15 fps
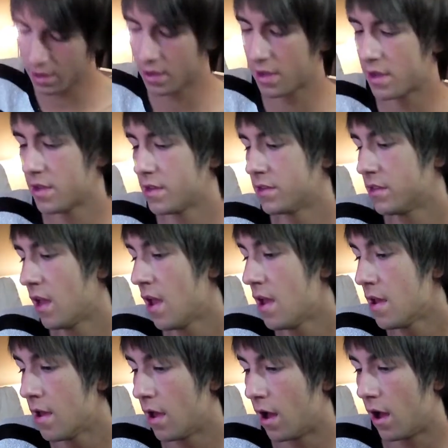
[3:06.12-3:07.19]
is
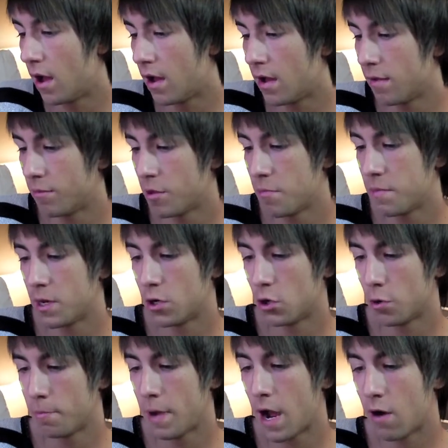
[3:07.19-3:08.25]
the
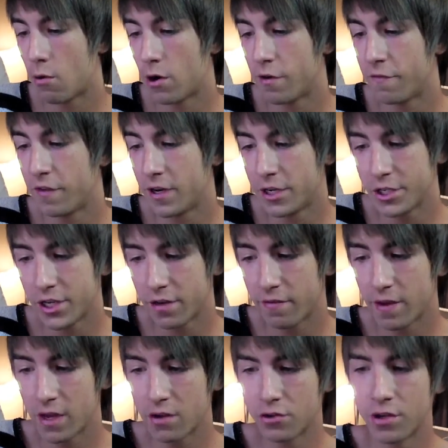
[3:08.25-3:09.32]
Mineral Power Finishing
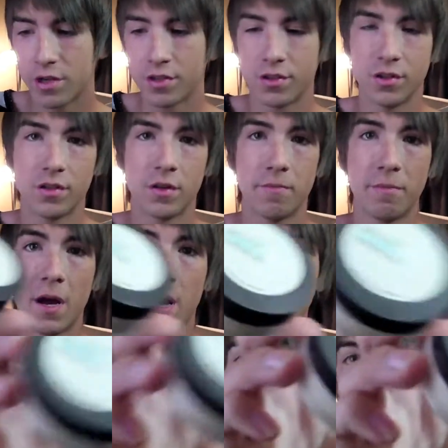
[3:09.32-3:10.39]
Veil Translucent
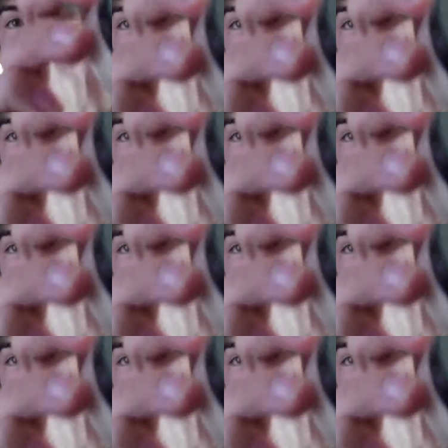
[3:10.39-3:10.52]
Powder.